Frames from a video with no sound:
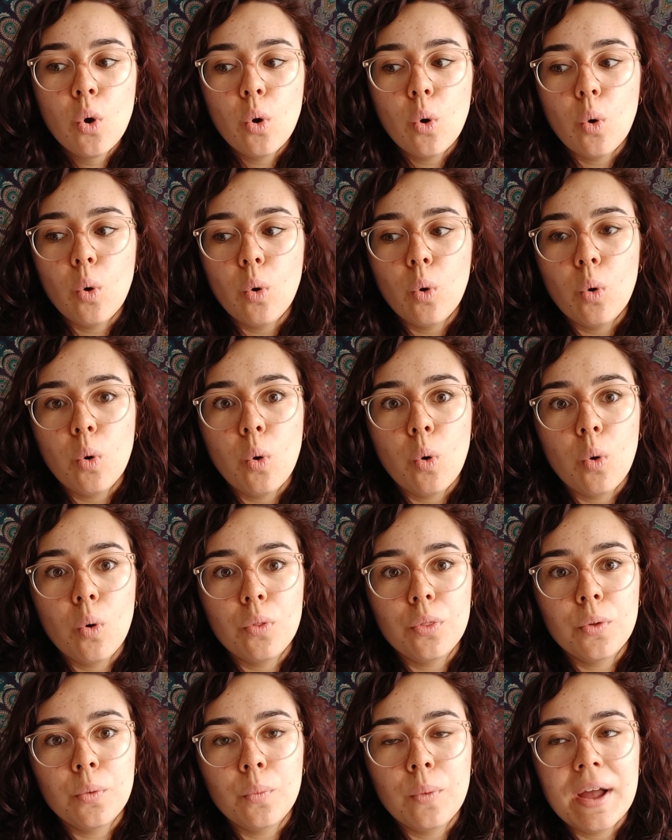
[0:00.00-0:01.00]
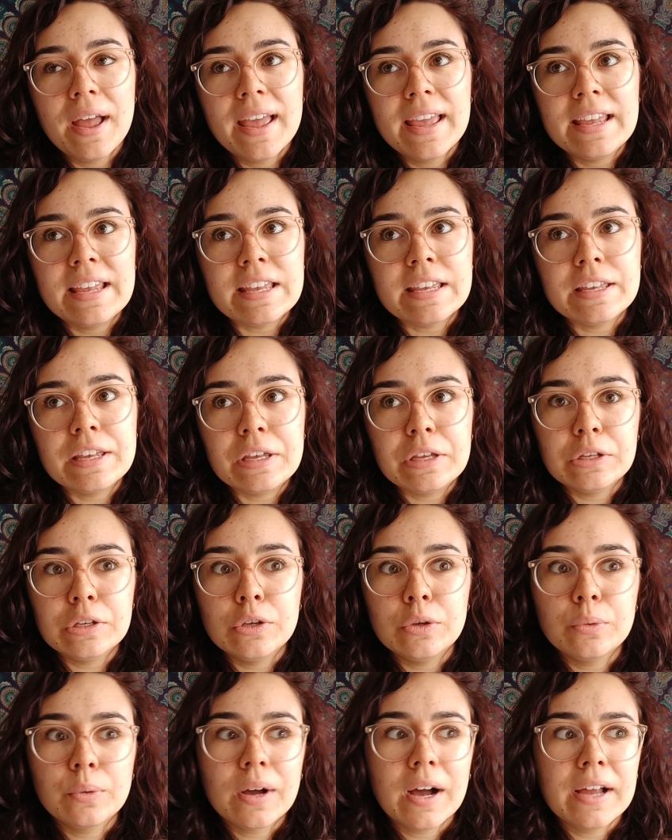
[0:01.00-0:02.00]
or the way
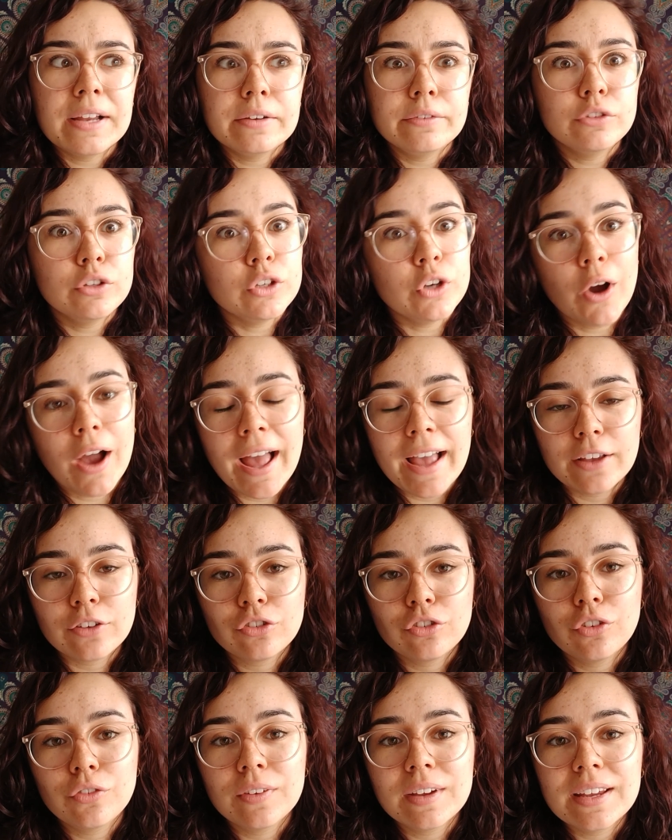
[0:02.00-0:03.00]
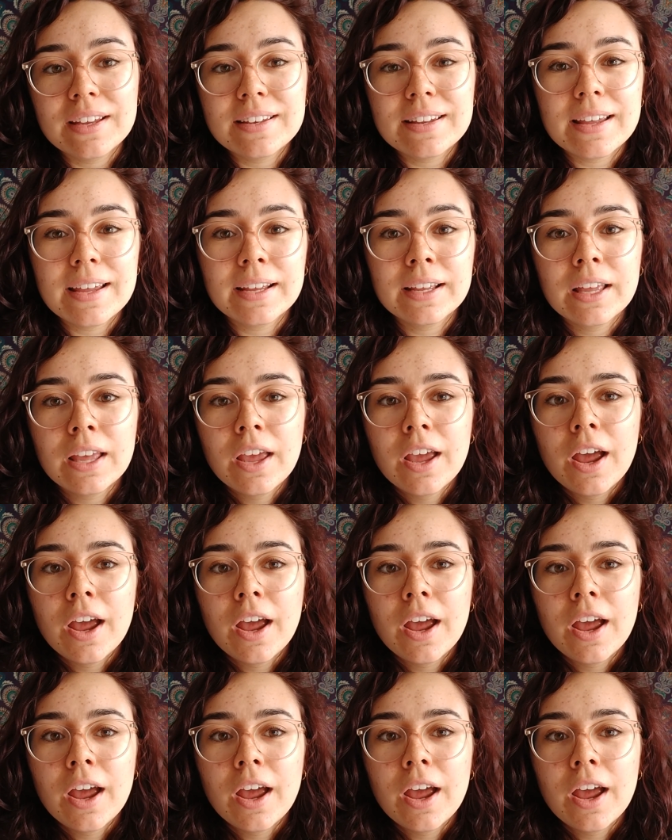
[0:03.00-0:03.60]
you kind of do your extra reading,